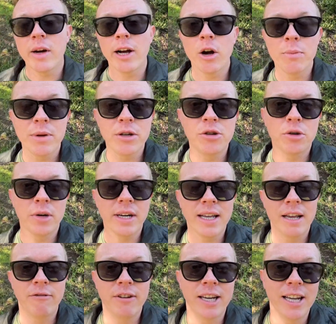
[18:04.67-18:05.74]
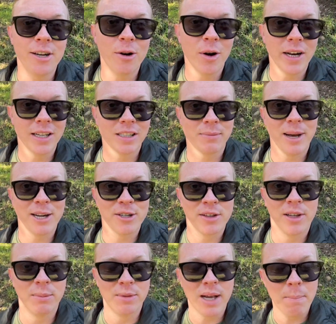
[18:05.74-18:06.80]
I hope you enjoyed it. If you did, go ahead and smash the
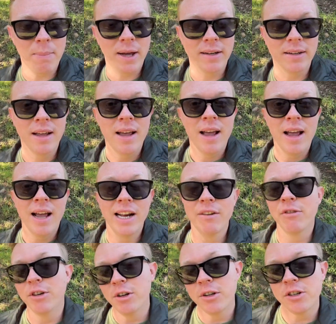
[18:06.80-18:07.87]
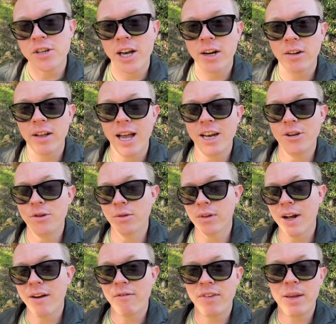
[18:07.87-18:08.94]
thumbs up button. And if you're new to the channel and you
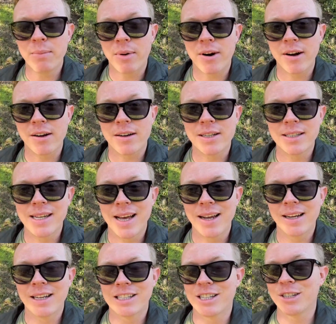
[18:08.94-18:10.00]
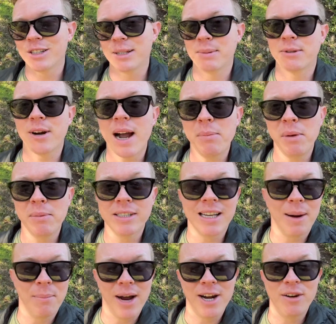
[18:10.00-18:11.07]
love theme park content, consider subscribing, because I
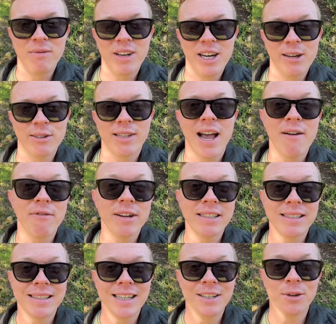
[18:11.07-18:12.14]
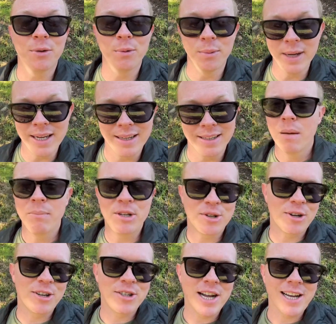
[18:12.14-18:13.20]
have brand new videos every single week. Be sure
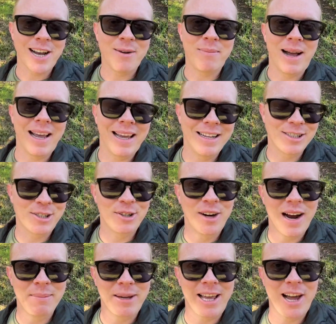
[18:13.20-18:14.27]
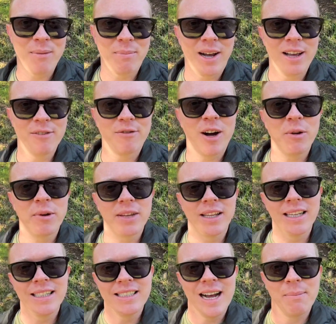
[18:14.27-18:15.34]
to check out my Instagram account by following the
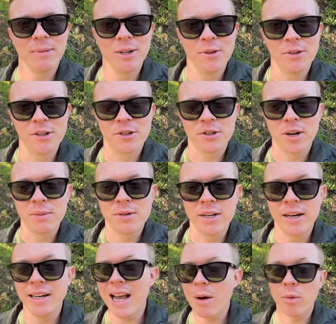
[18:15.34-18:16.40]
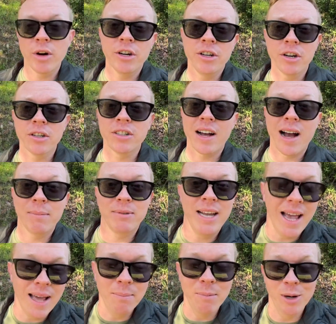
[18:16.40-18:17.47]
link down below in the description. And yeah, what are your top
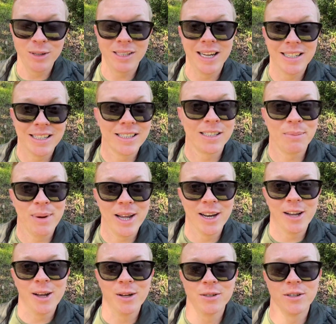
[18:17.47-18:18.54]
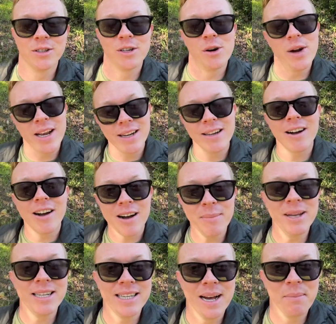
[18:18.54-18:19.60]
10 most anticipated coasters? Go ahead and
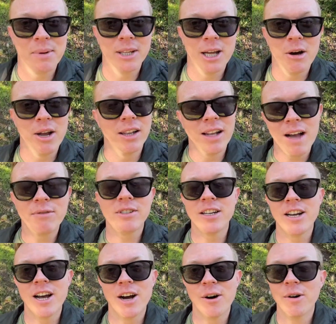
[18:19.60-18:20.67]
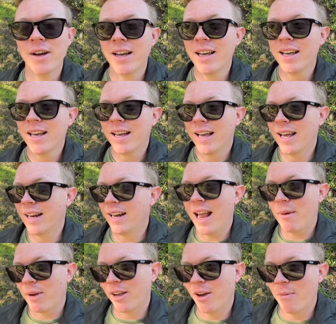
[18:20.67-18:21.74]
comment down below. I'd love to know. And yeah,
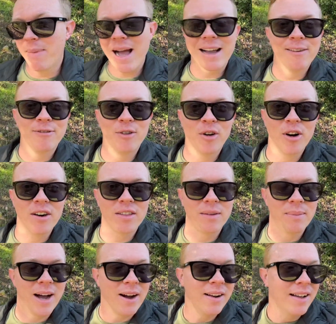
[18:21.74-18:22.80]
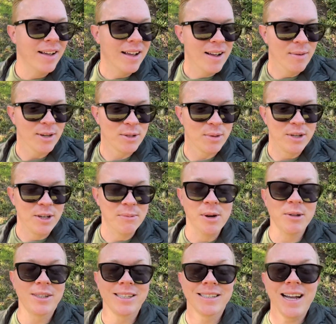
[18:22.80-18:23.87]
we can go back and forth about which one you're
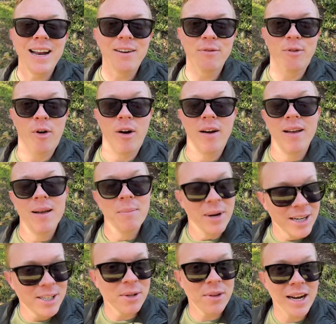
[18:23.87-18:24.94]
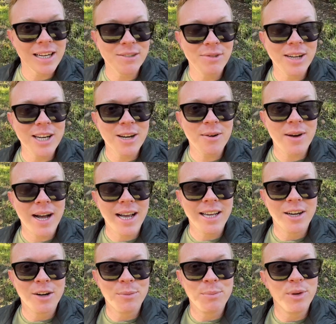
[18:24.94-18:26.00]
most excited for. But until the next video, I
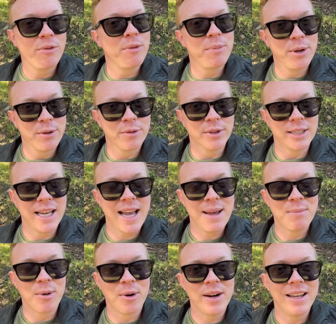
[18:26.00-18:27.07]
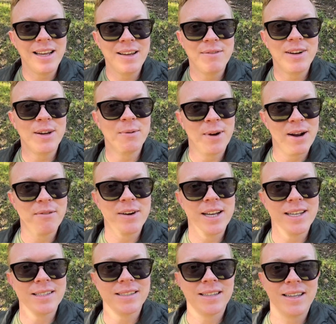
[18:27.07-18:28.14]
hope you have a beautiful day, morning, evening, whatever it
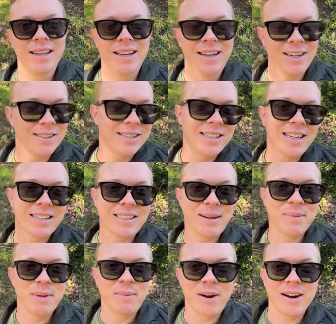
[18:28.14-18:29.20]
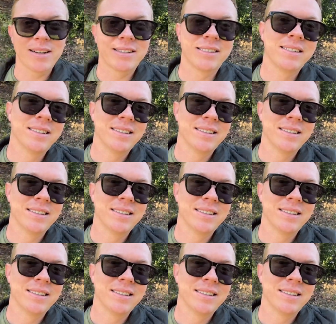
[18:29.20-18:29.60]
is. And I'll see you next time in the parks.